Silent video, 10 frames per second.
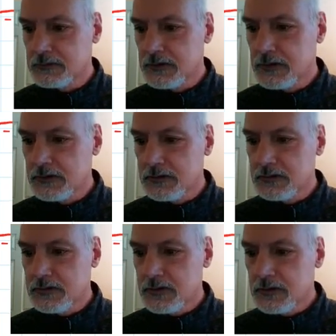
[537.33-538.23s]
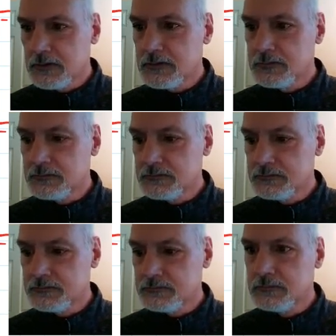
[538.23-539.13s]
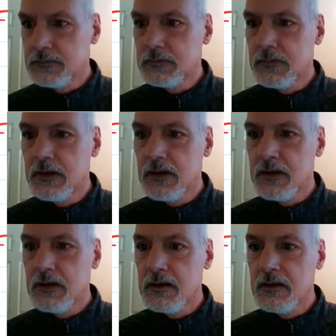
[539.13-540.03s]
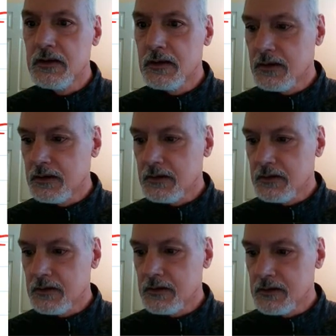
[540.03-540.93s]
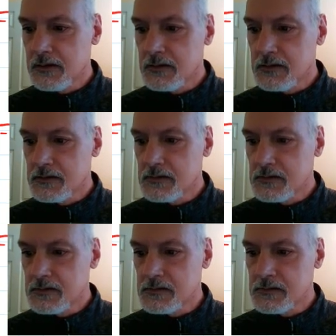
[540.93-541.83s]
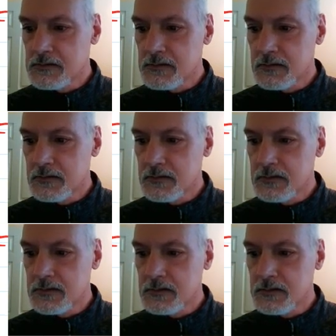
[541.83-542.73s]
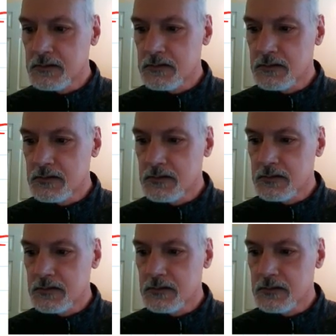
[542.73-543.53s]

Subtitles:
(no one is talking)